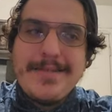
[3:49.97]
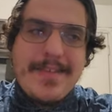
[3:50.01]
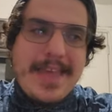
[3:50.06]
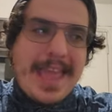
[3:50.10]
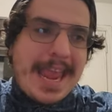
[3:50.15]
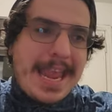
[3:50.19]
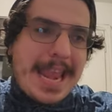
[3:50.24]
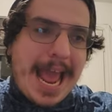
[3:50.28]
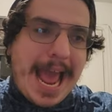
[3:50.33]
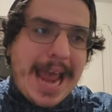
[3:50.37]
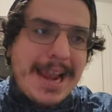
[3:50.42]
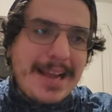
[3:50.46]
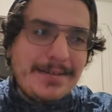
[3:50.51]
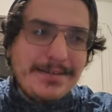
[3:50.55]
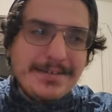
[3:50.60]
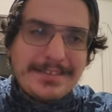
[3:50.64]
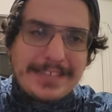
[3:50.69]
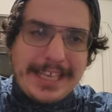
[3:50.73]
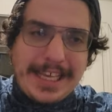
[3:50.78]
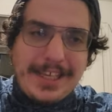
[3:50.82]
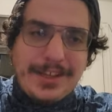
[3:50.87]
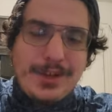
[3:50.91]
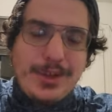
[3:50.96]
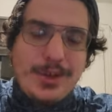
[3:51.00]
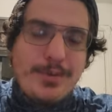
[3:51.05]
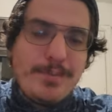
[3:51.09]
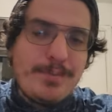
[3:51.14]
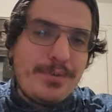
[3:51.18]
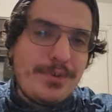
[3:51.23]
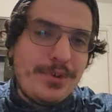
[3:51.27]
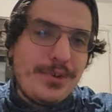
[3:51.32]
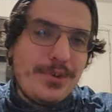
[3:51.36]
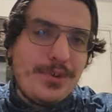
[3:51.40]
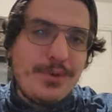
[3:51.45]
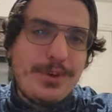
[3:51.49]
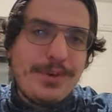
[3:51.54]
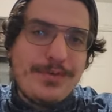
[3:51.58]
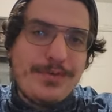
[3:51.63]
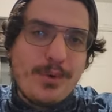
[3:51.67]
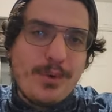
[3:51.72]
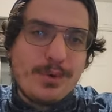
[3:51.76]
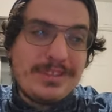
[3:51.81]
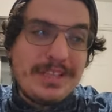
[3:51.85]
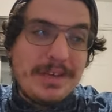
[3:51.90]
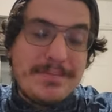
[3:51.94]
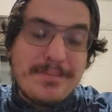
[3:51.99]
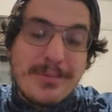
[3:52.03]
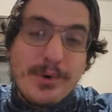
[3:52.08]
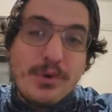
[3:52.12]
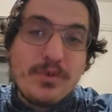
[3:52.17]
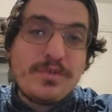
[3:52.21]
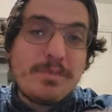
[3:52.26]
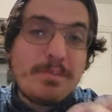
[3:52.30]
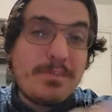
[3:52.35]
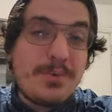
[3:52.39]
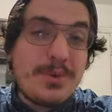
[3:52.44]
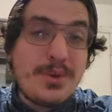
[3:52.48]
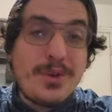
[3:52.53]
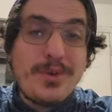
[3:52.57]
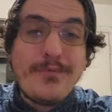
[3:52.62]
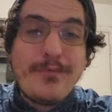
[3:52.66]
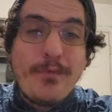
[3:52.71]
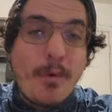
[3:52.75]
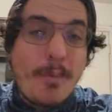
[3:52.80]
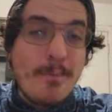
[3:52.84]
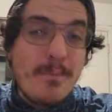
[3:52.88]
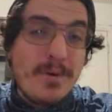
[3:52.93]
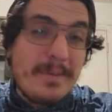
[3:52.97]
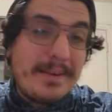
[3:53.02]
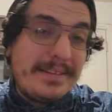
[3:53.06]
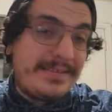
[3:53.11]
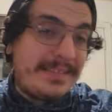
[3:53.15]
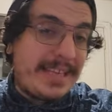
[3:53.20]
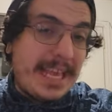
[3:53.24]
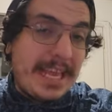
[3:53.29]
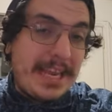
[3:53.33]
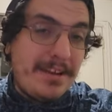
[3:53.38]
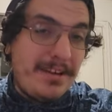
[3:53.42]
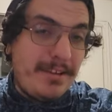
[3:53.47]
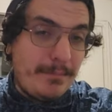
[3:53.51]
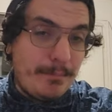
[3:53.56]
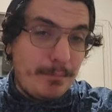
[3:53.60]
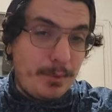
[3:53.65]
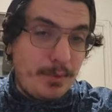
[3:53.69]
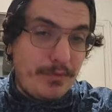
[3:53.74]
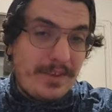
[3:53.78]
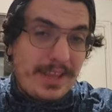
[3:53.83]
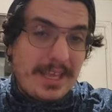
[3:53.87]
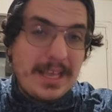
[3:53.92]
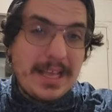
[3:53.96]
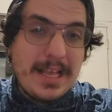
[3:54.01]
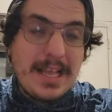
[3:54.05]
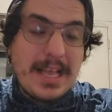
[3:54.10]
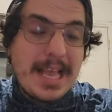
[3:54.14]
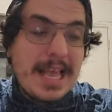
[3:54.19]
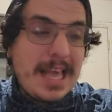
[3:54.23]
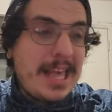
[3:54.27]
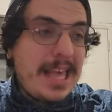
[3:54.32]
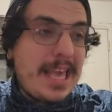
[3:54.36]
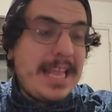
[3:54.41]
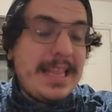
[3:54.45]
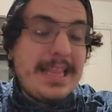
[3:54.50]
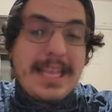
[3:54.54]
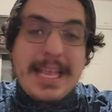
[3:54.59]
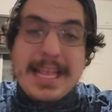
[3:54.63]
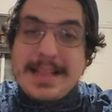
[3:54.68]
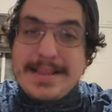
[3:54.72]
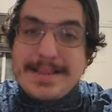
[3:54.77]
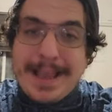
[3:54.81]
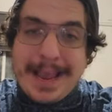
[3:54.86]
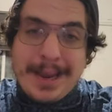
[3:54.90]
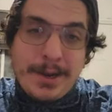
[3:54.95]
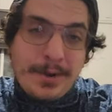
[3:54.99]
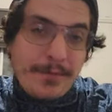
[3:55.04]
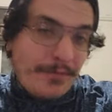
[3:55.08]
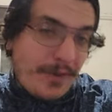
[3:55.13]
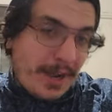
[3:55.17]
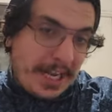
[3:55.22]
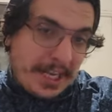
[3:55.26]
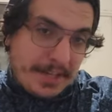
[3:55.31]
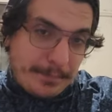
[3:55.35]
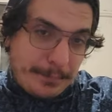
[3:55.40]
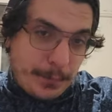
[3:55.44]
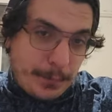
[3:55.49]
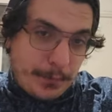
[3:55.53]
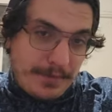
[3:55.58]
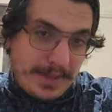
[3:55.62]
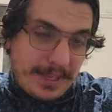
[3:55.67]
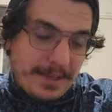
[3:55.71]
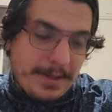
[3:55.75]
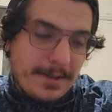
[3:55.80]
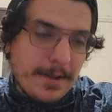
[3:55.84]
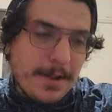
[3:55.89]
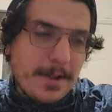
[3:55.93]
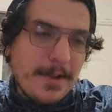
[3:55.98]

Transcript: And Adam Sandler, beautiful, the most beautiful moments in the movie, in the entire fucking movie,